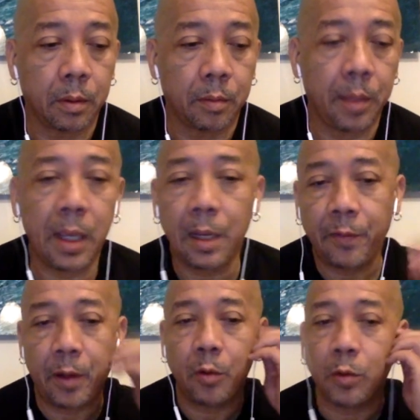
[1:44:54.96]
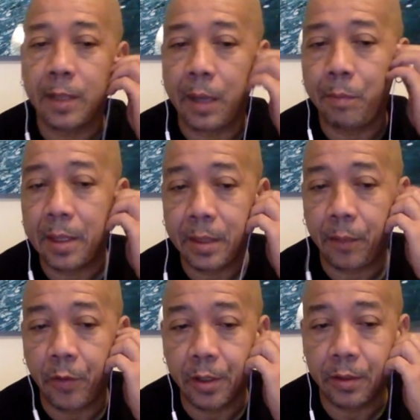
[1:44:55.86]
Yeah, Elephant was like best of
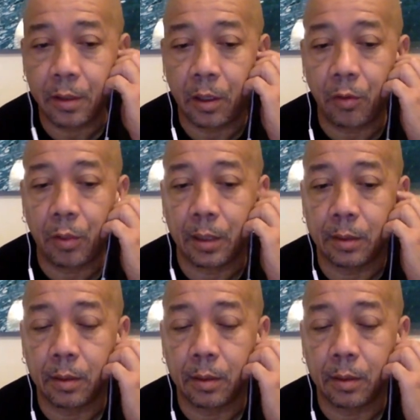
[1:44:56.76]
friends, you know, you know that.